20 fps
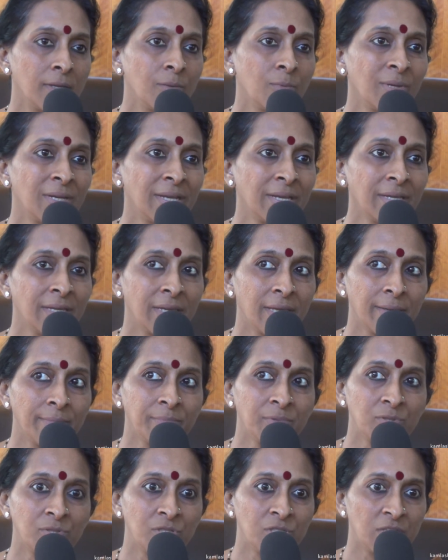When I
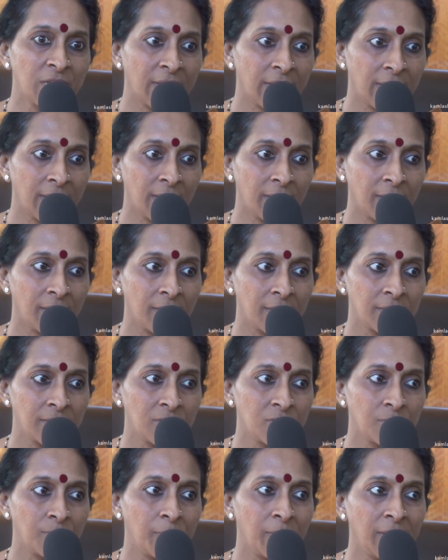came to Chennai
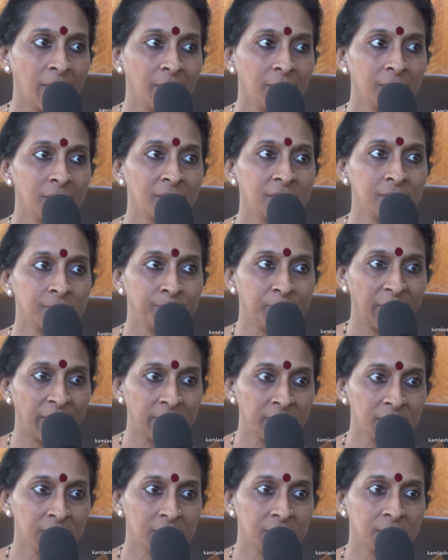to be in the
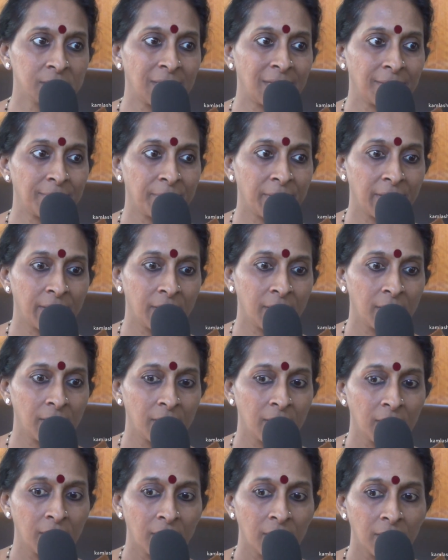space that my
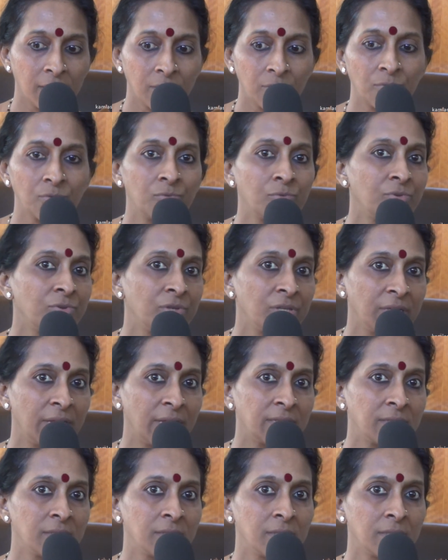guru
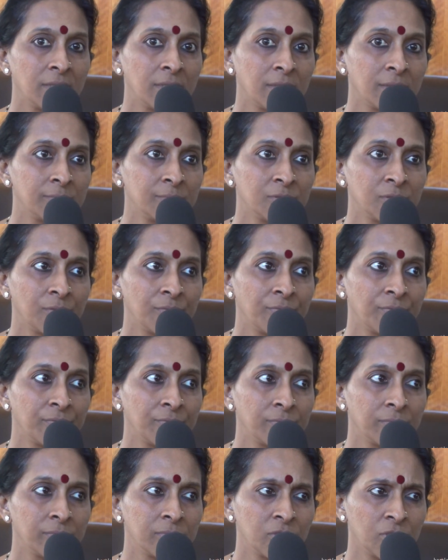created in terms
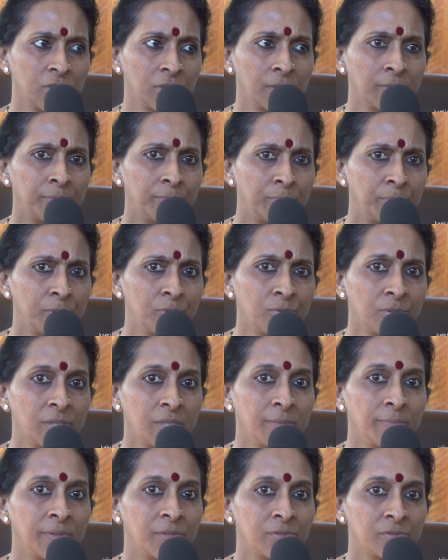of sheer
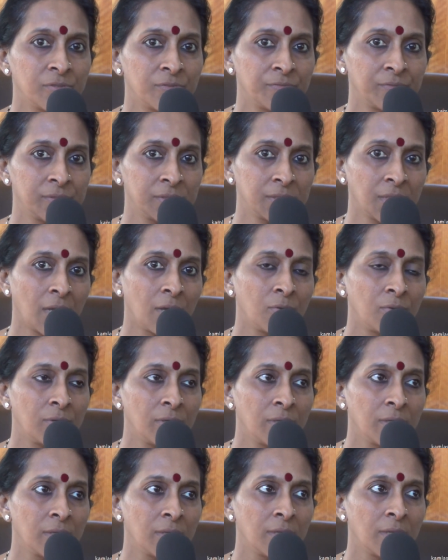beauty because of
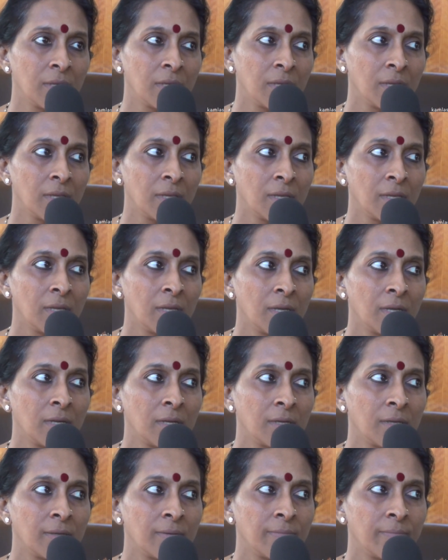sound,
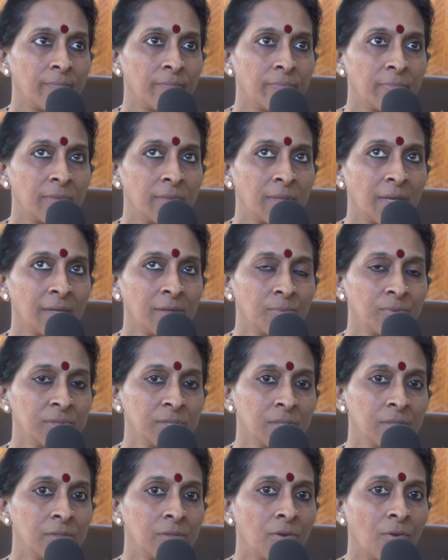that
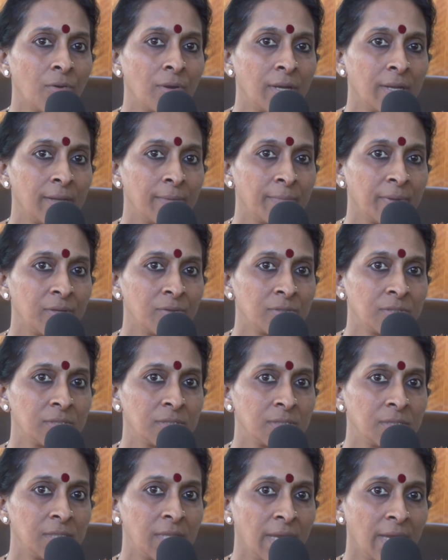was a calling
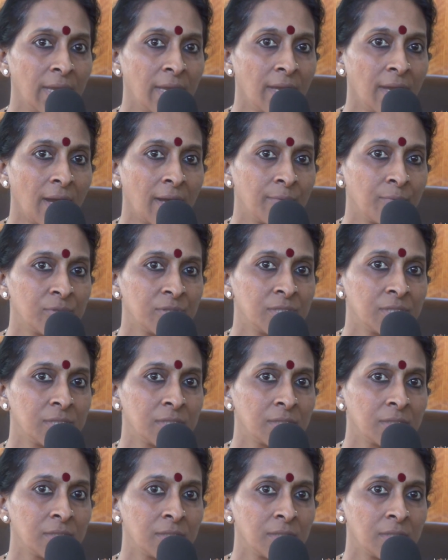because there I was